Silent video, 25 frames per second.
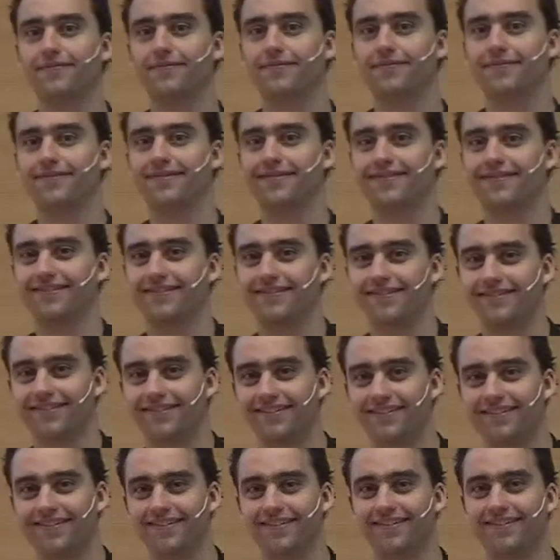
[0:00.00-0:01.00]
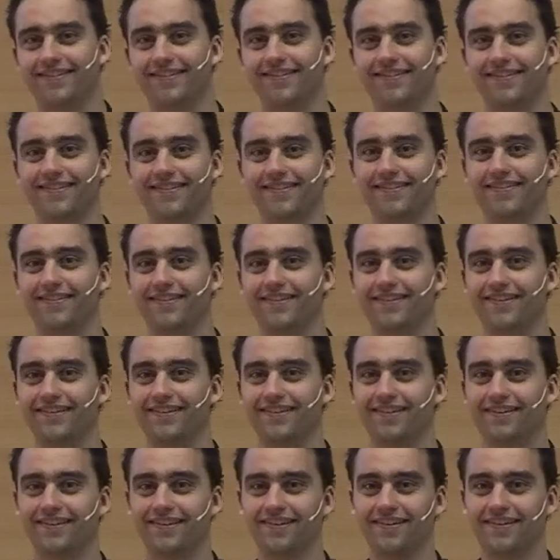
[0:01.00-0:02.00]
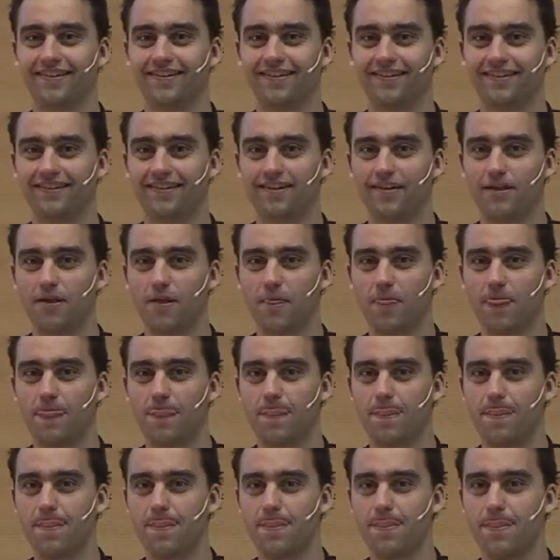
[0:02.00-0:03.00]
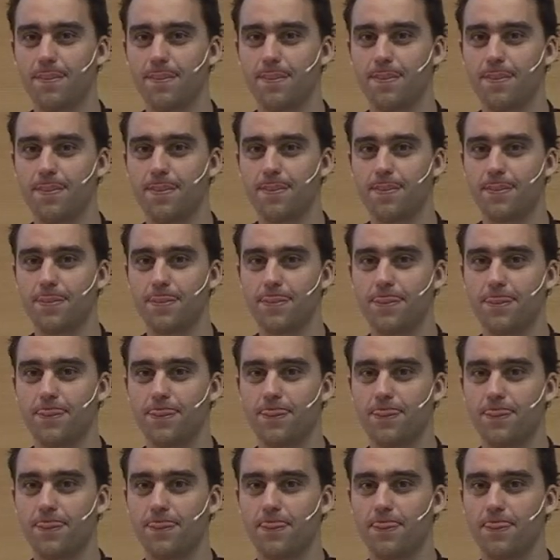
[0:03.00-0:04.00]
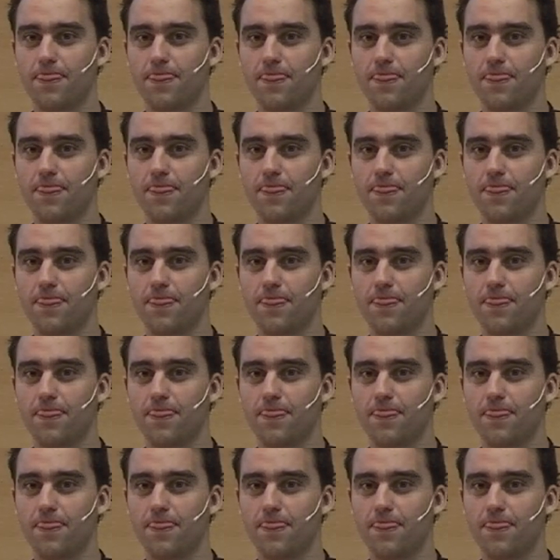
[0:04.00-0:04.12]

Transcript: (no one is talking)